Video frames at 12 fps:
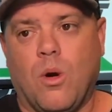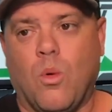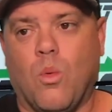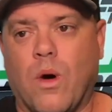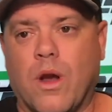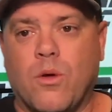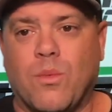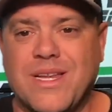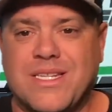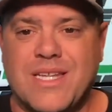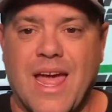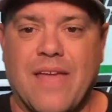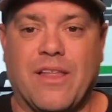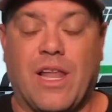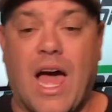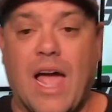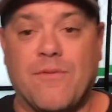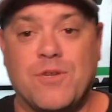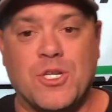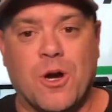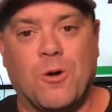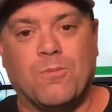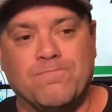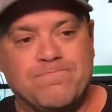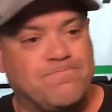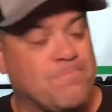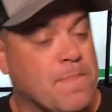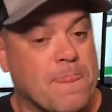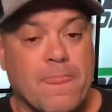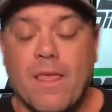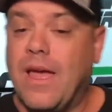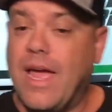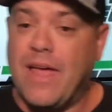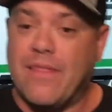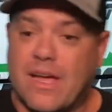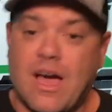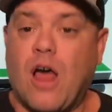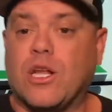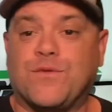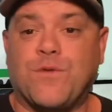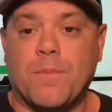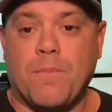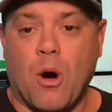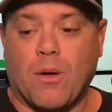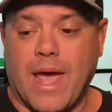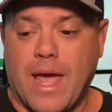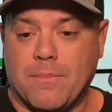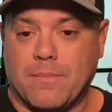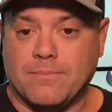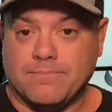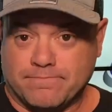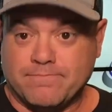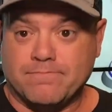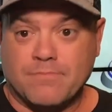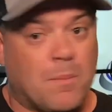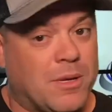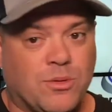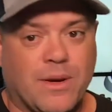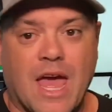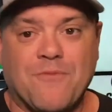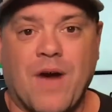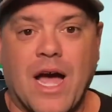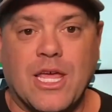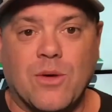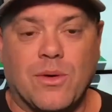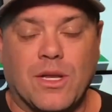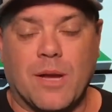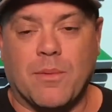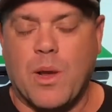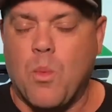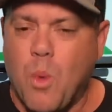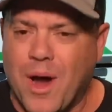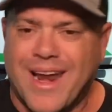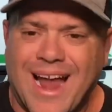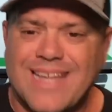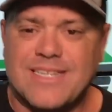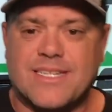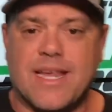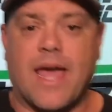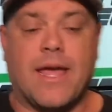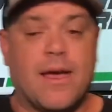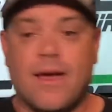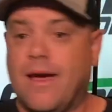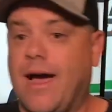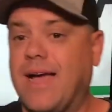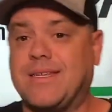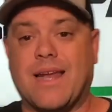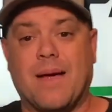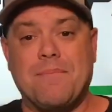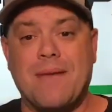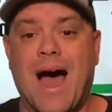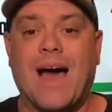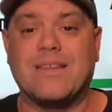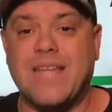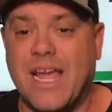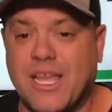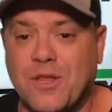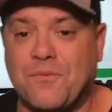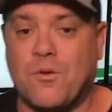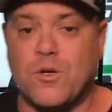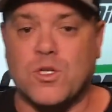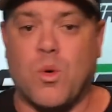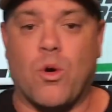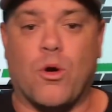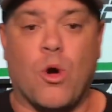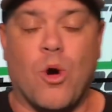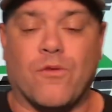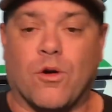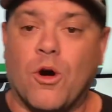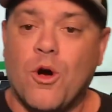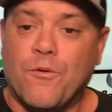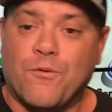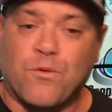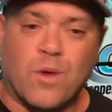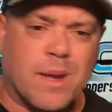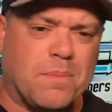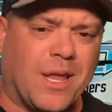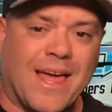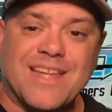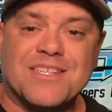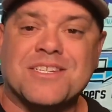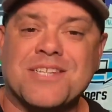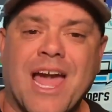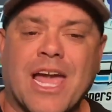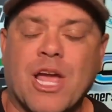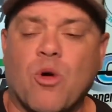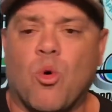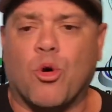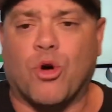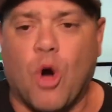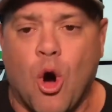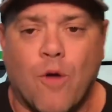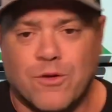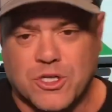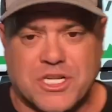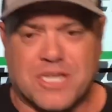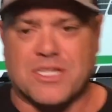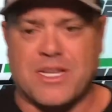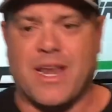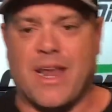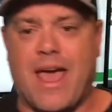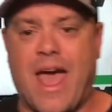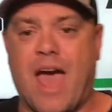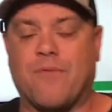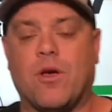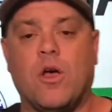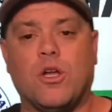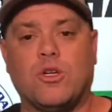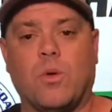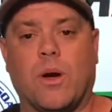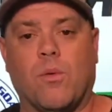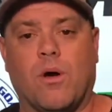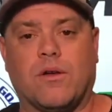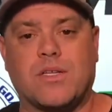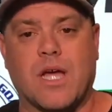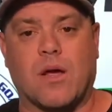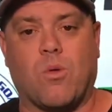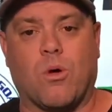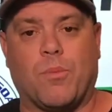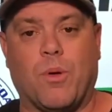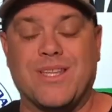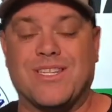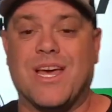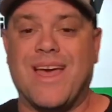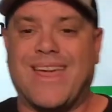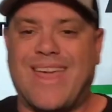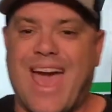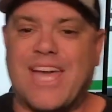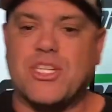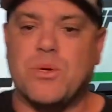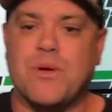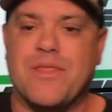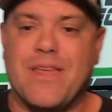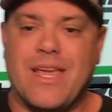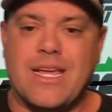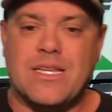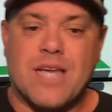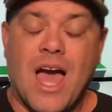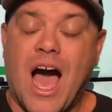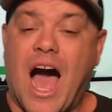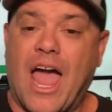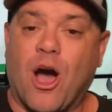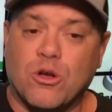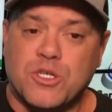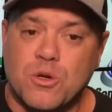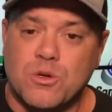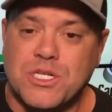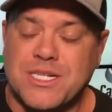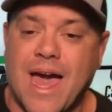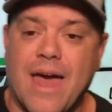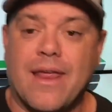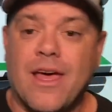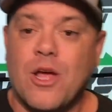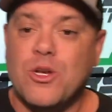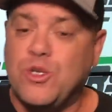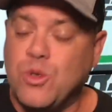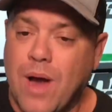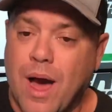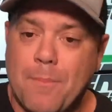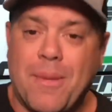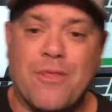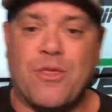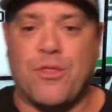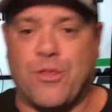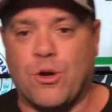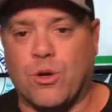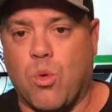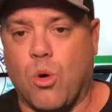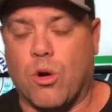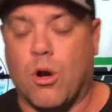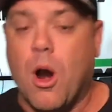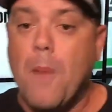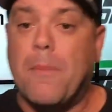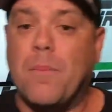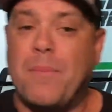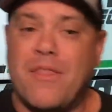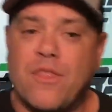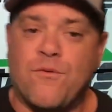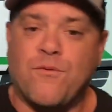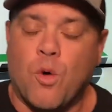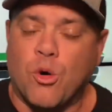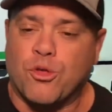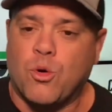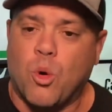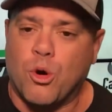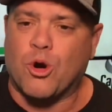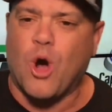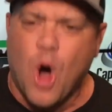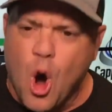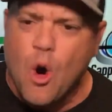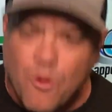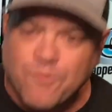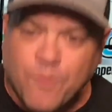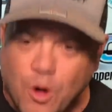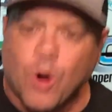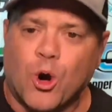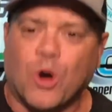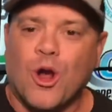What did we say in the live show? In the college football game between FIU and Liberty, what did I say? I said, I'm not taking the first quarter over. Free play. Second quarter over 16.5. 21 second quarter points. Cash it with ease. I also said, do not bet the third quarter, but bet the fourth quarter over